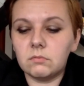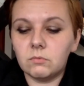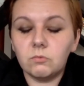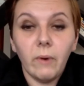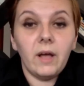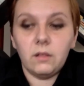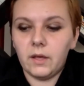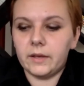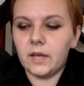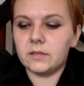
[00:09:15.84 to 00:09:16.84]
well,
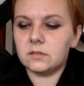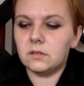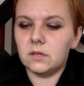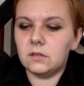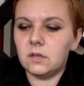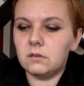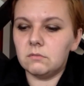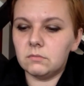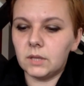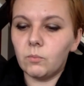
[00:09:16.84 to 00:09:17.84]
I guess, in
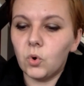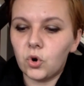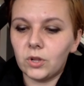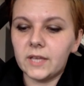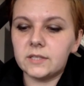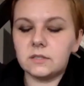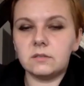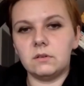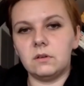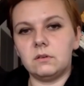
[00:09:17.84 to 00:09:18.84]
like more or less
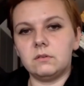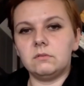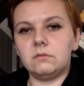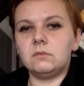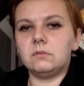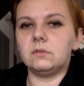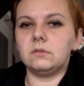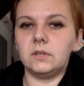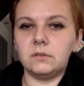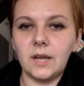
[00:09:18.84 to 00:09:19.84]

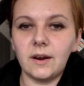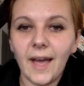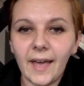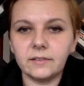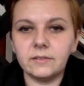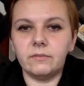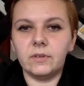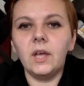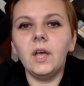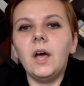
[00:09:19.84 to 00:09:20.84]
they are active,
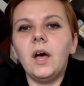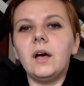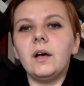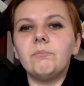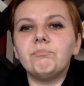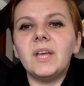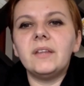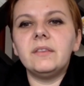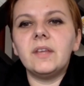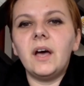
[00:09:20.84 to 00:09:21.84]

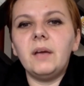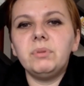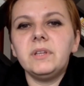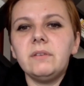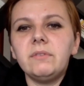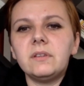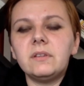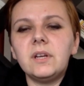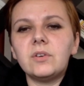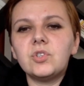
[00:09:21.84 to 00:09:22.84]
and I believe that
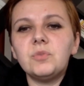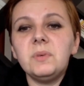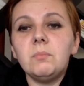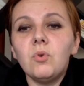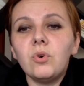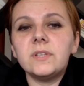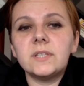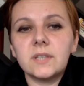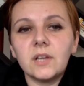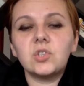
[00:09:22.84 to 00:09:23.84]
there should be more
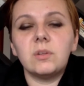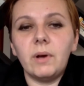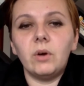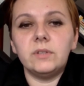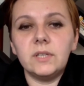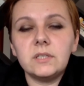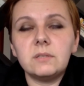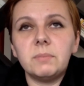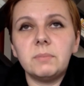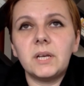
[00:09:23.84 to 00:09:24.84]
discussion about this,
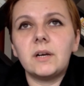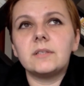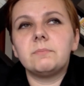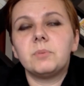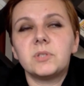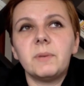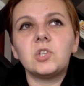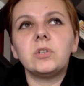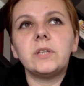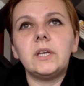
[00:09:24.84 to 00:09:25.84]
because
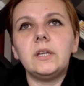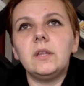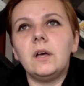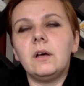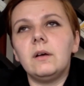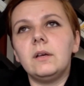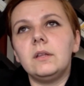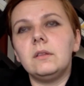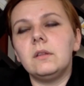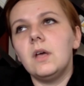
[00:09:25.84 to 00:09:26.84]
especially
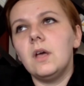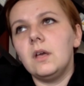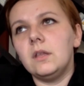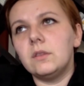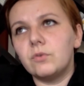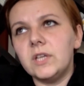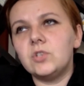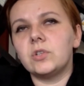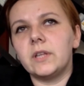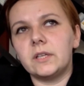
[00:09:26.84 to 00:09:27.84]
in the
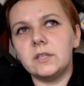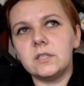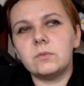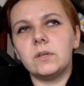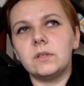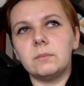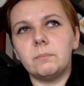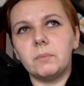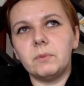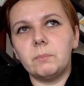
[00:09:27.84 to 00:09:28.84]
region like this one,
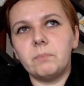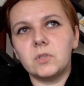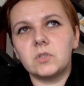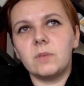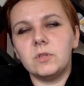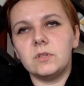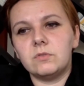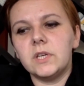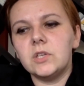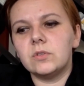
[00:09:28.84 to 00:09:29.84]
the post-communist
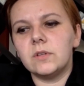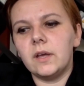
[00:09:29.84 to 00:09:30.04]
region,